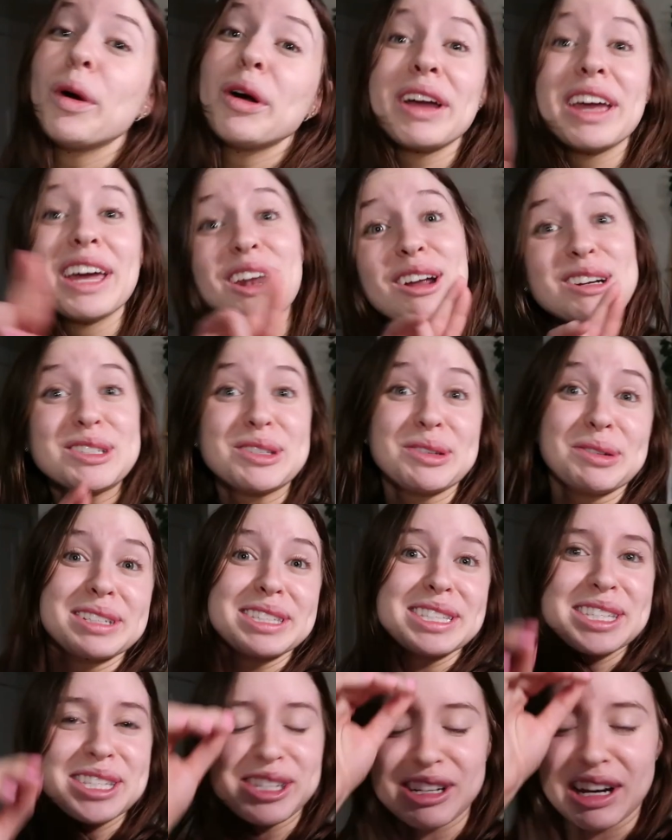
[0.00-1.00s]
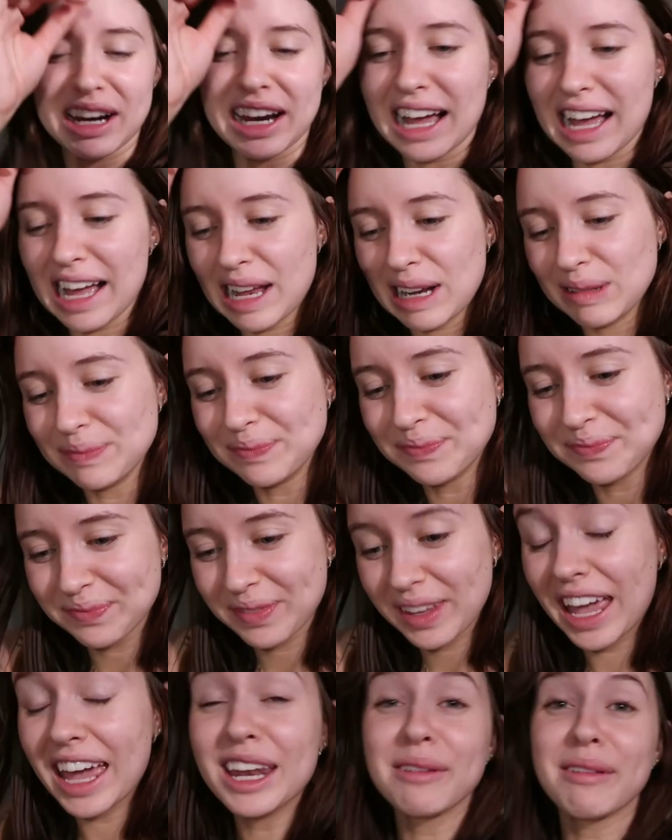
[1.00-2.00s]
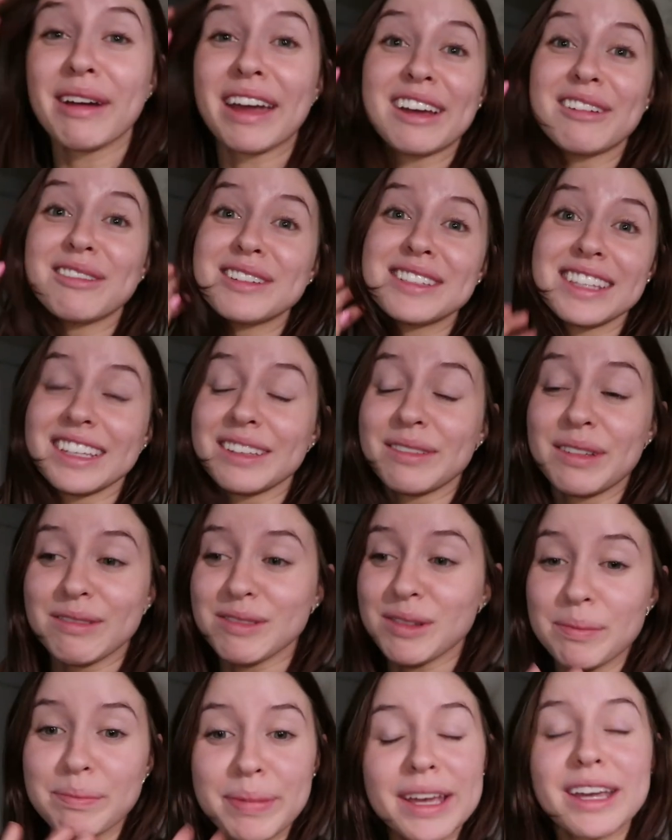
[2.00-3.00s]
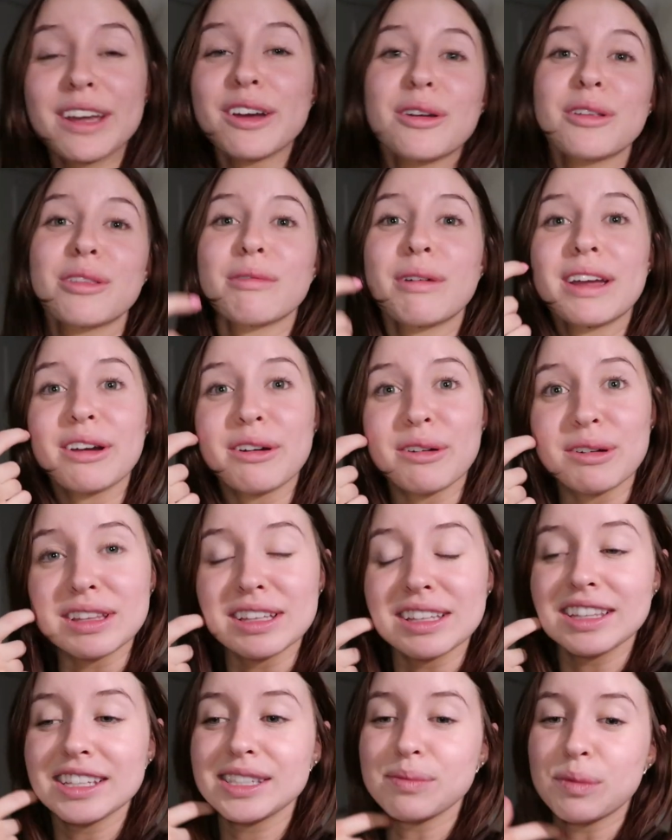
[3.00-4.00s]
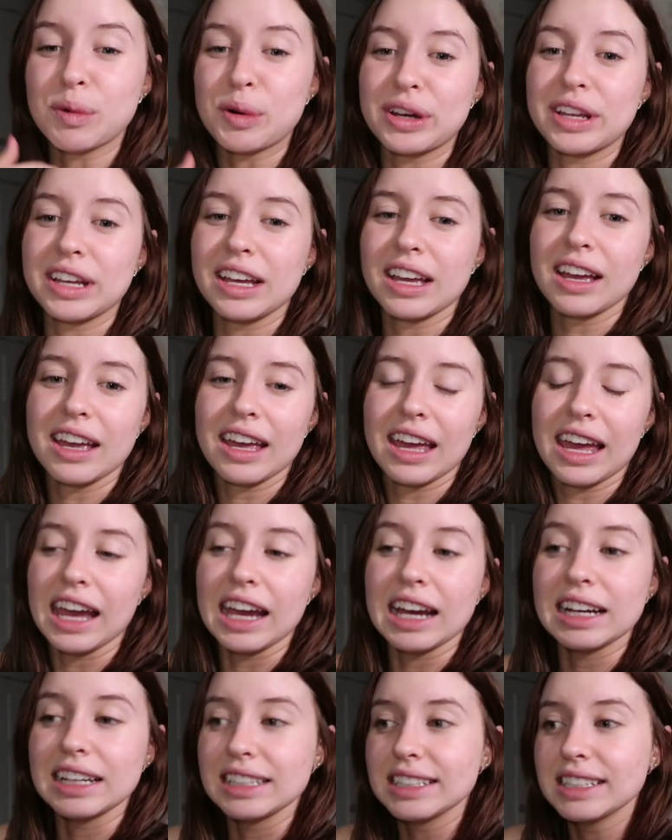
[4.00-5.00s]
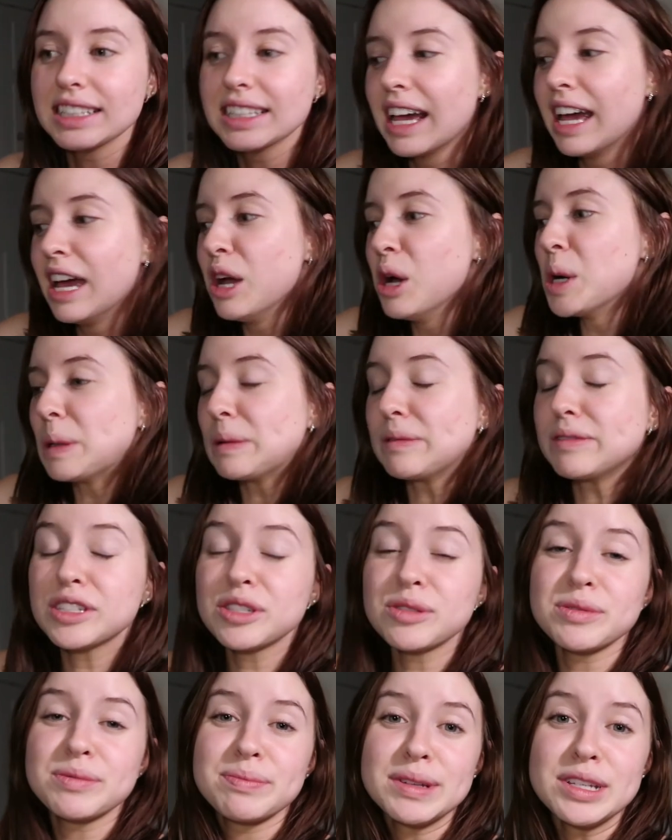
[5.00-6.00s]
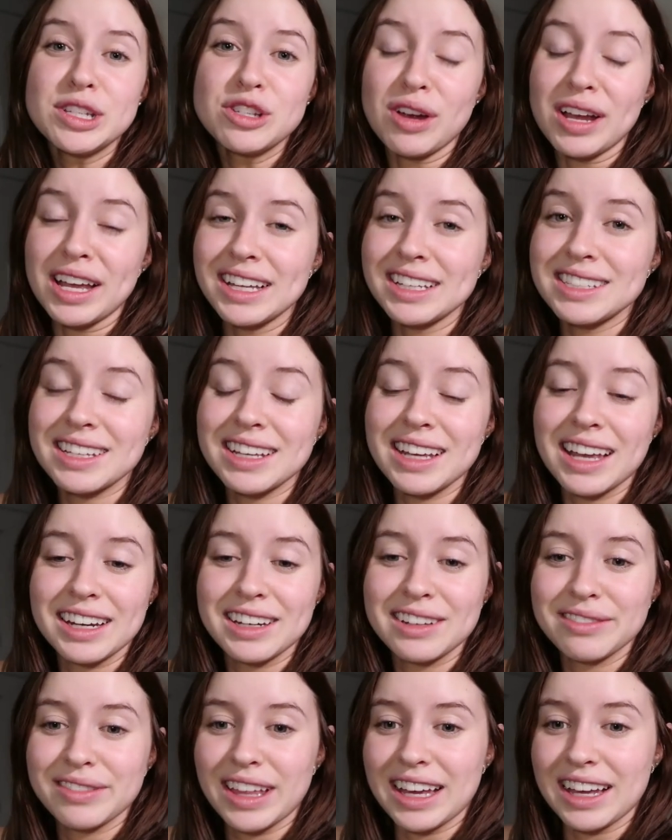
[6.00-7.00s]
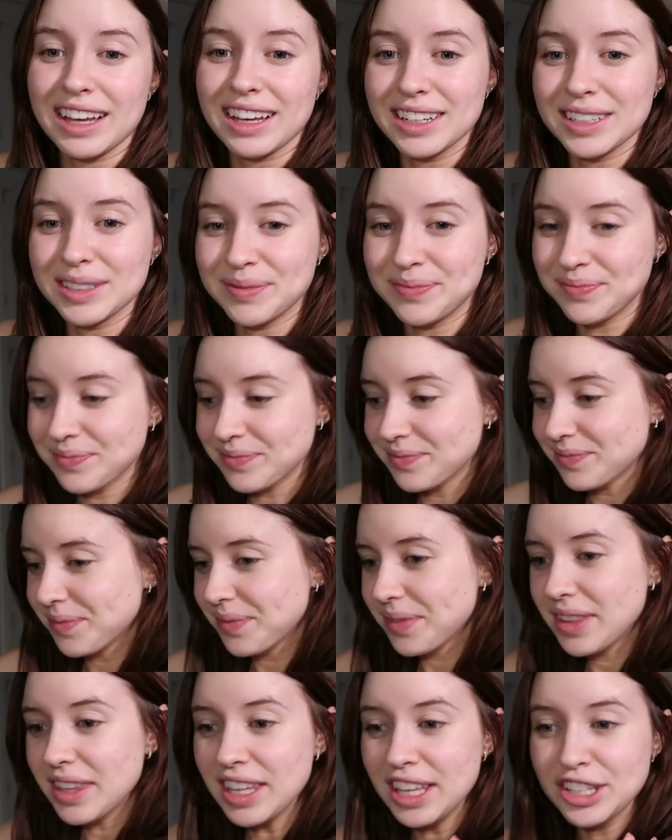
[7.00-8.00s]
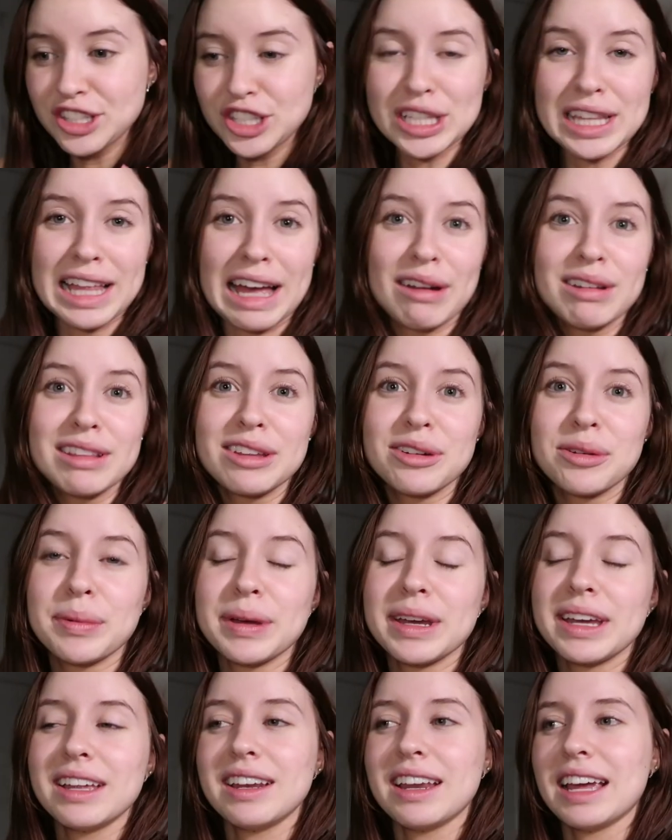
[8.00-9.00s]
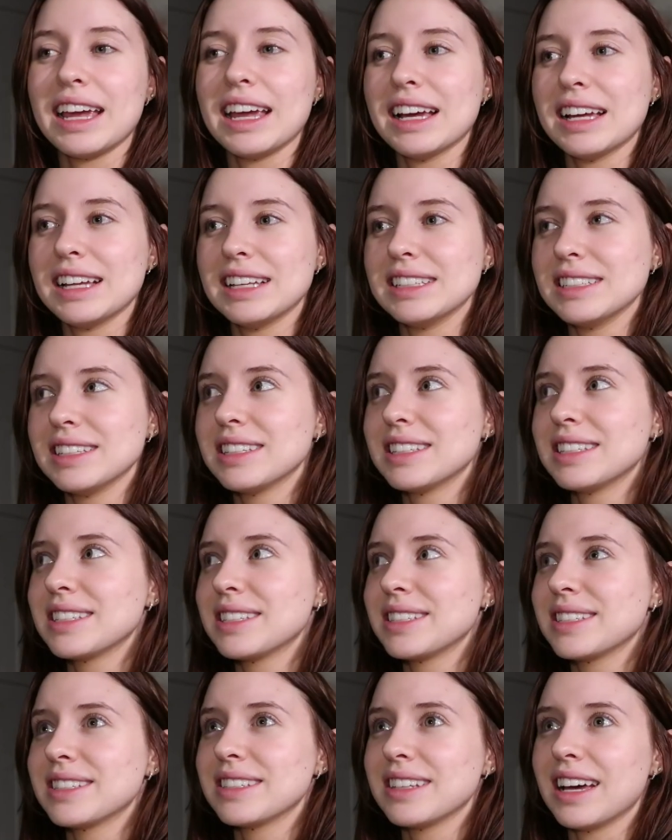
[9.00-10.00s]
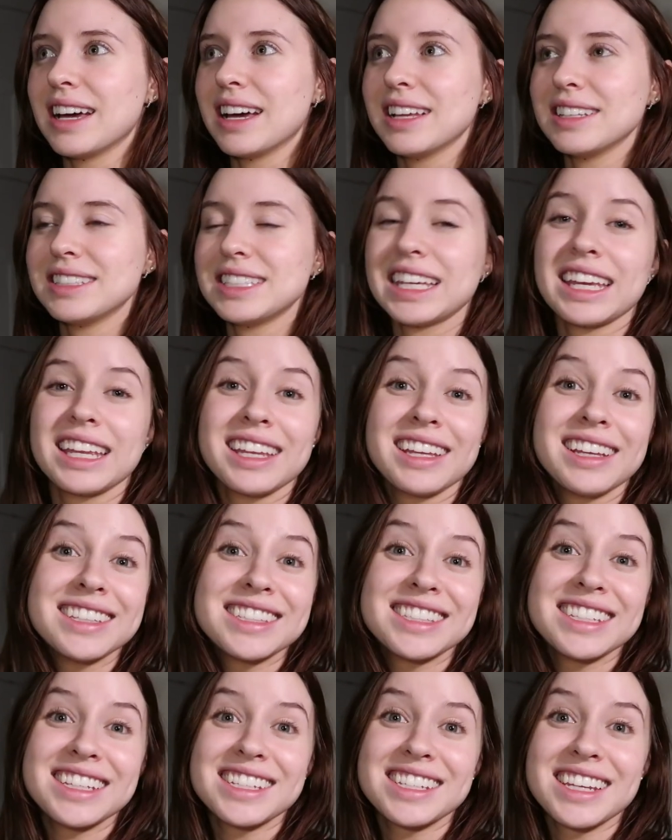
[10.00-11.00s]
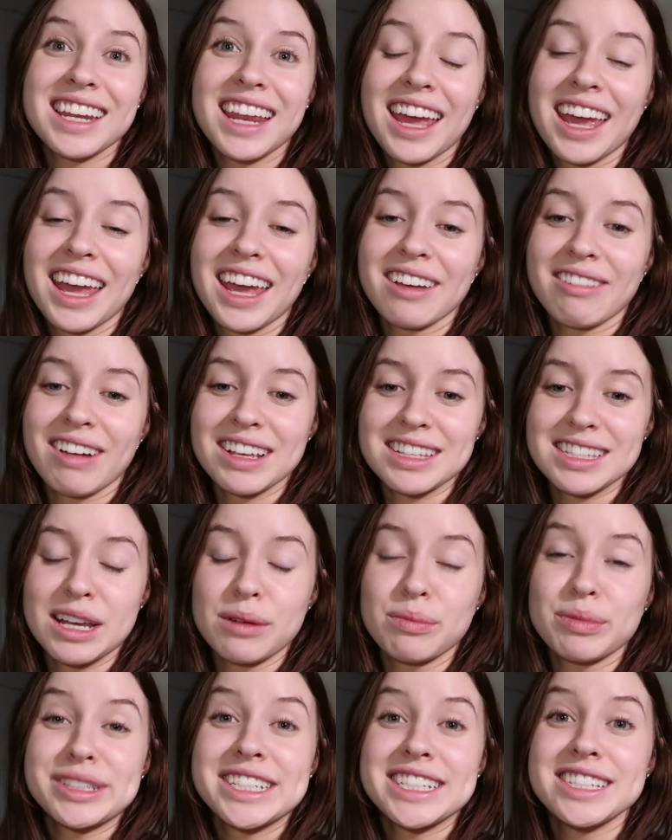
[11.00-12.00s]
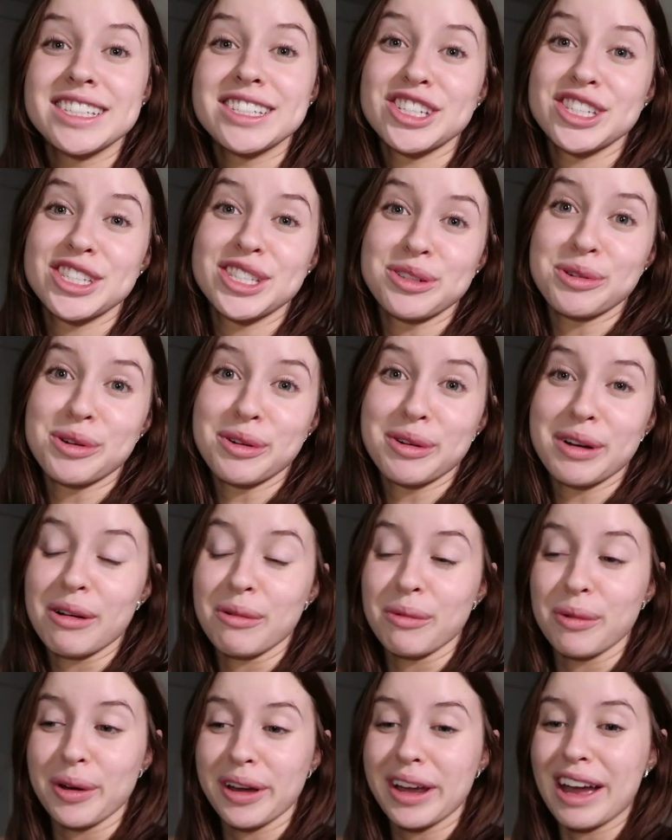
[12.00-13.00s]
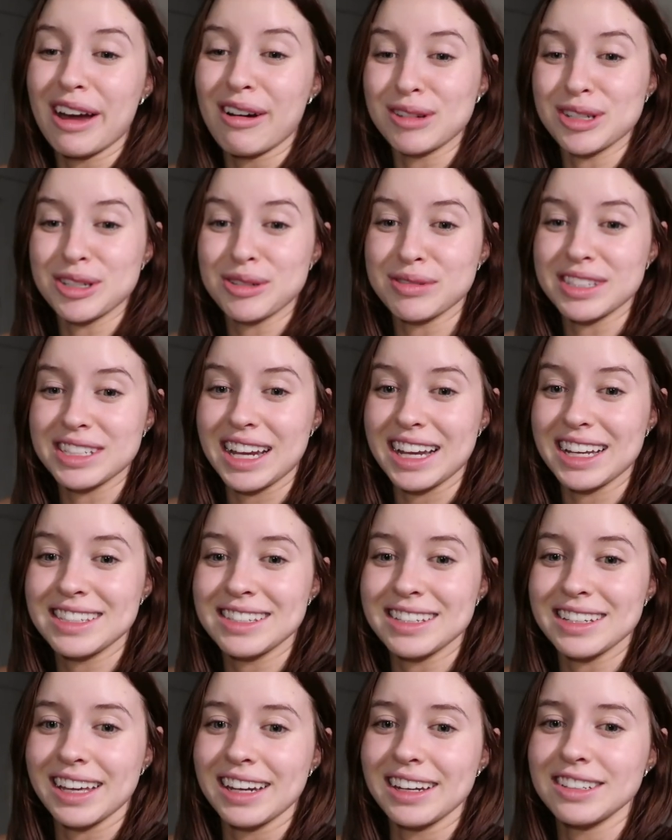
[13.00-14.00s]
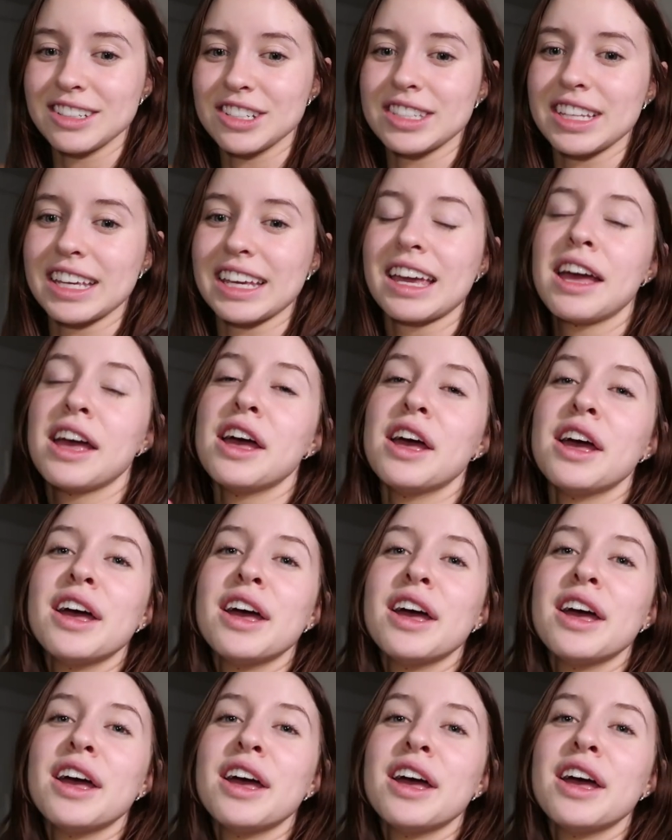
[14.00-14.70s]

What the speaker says: We'll get our sources straight. Anyway, it was a big earthquake early this morning, and we've just been trying to kind of like chill out a little bit and take it easy today, rest up. We did just do a workout, which was nice to kind of just like